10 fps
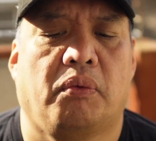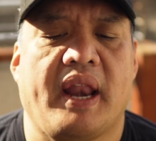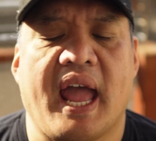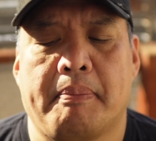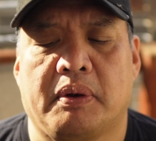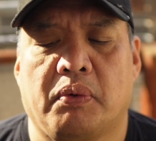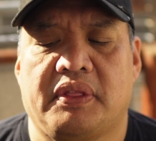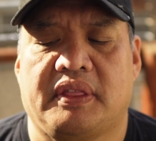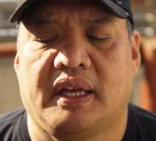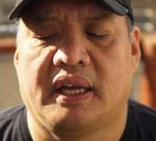what happened
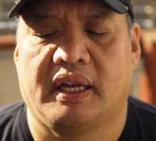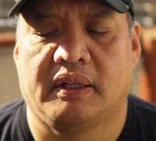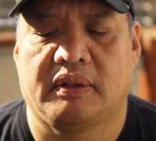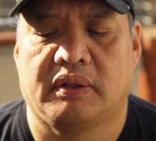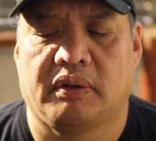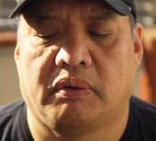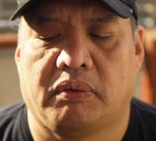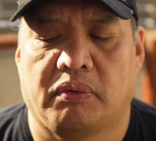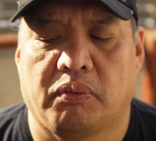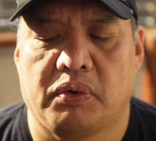with
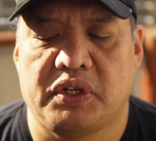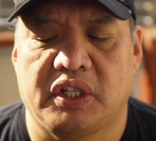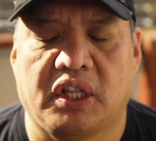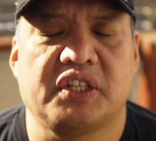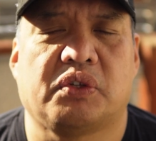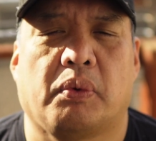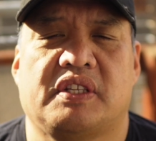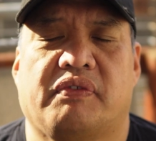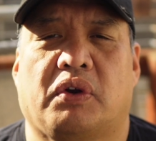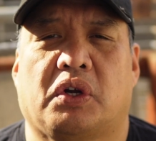when she lost the
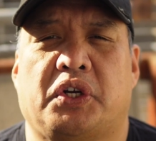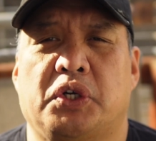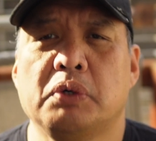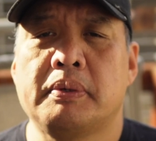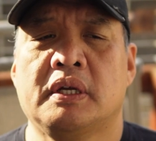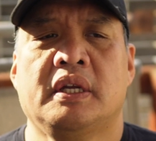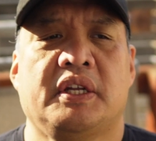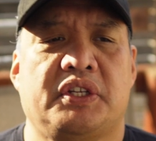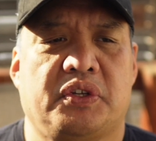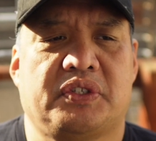rest of her coop.
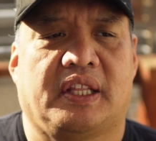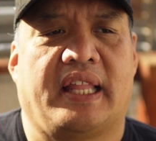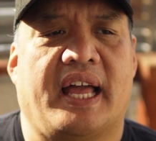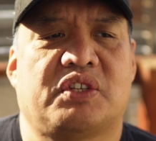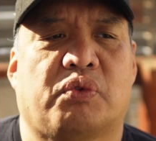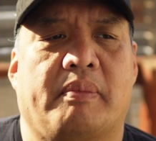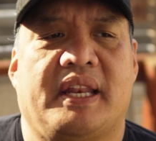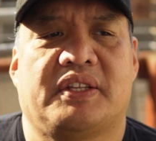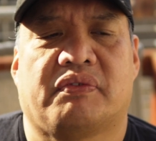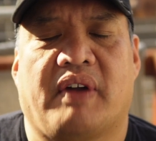She is the last
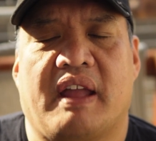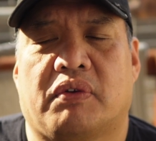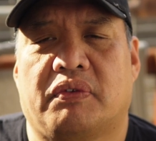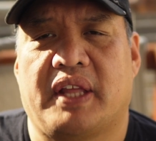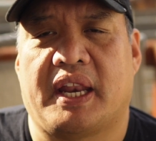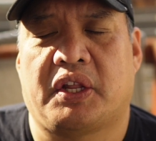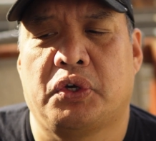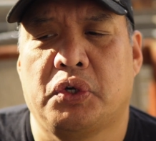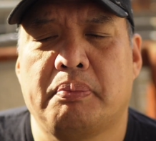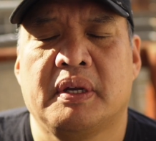remaining survivor of that
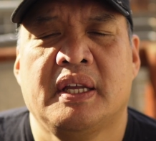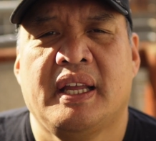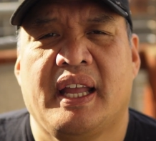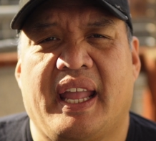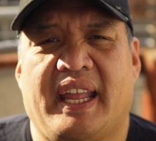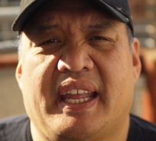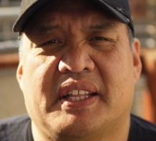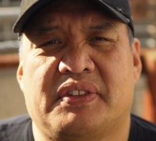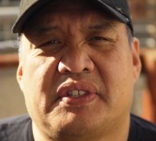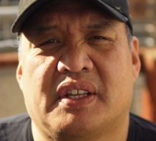coop.
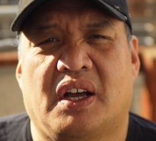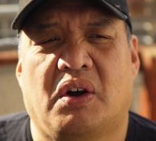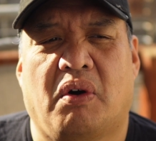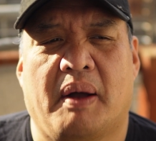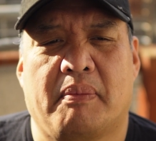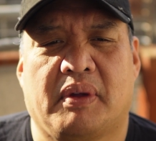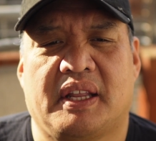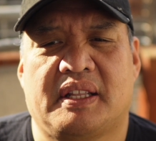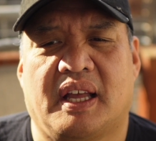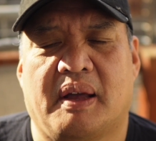And so I'm going
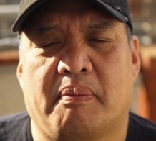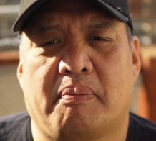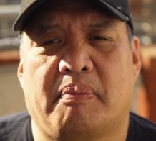to